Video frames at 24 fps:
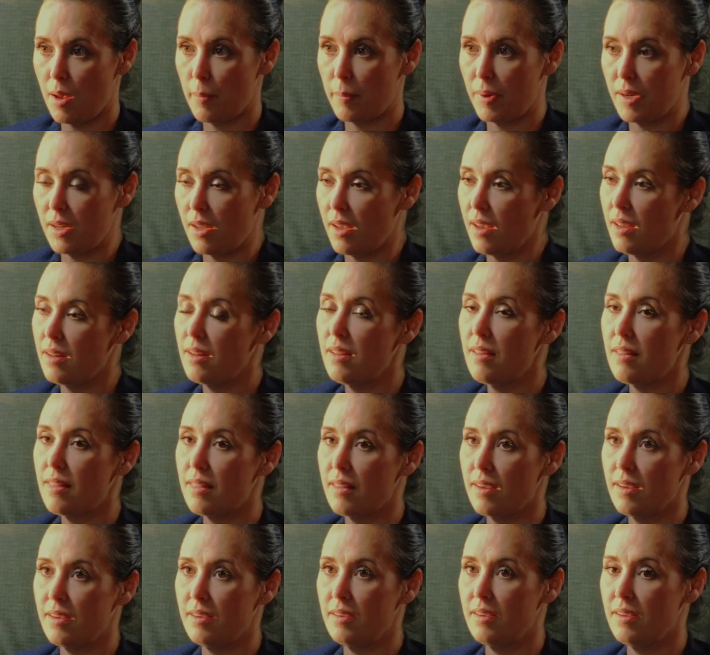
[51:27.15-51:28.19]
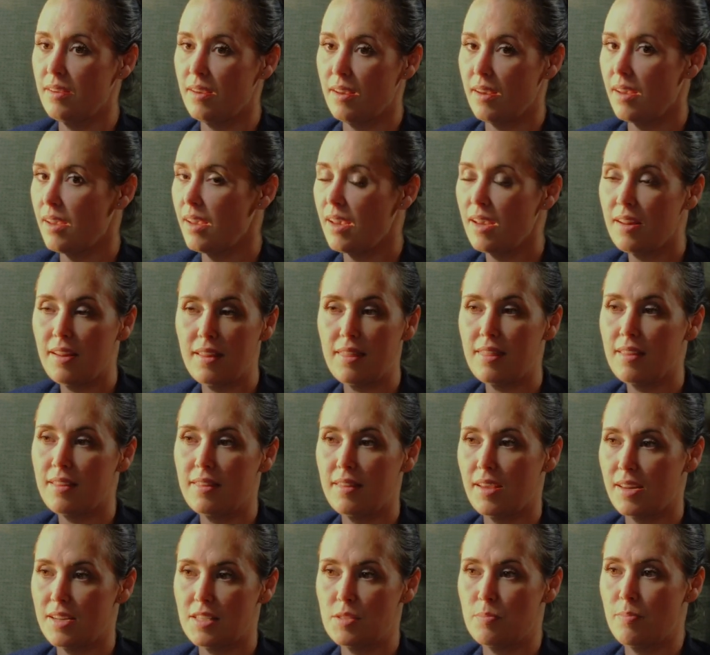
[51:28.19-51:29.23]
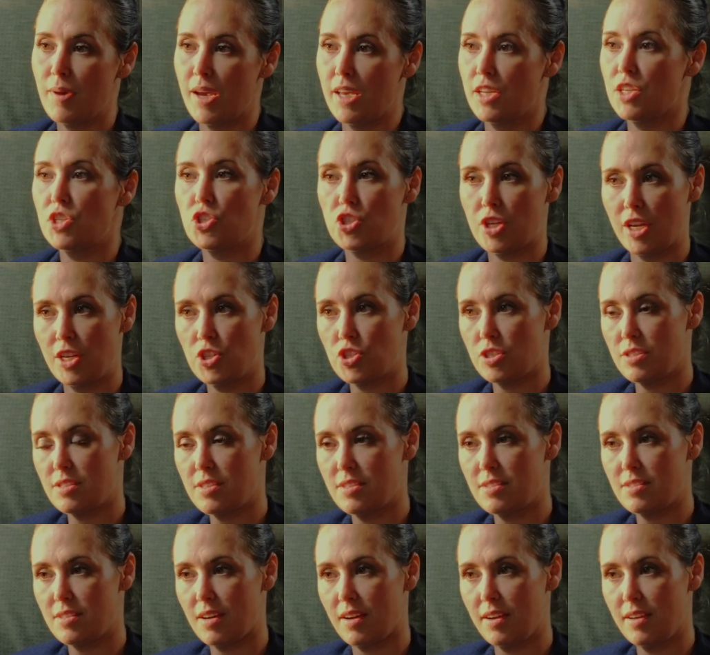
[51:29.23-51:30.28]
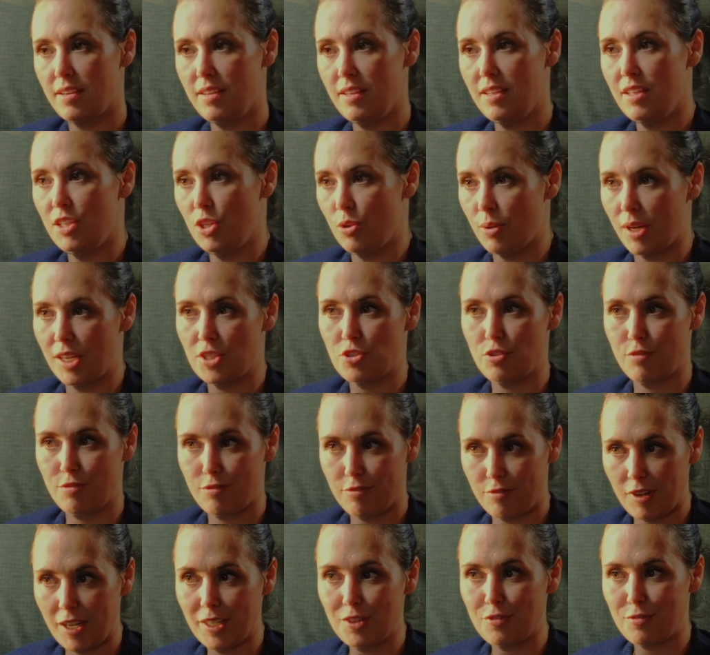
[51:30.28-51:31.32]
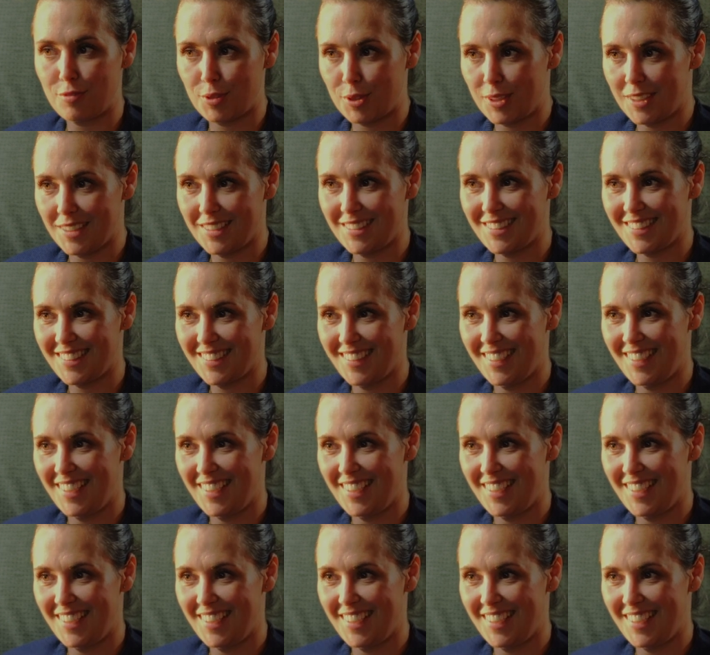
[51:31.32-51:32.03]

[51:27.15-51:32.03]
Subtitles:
But anything that has made a change in society, you had to fight for it.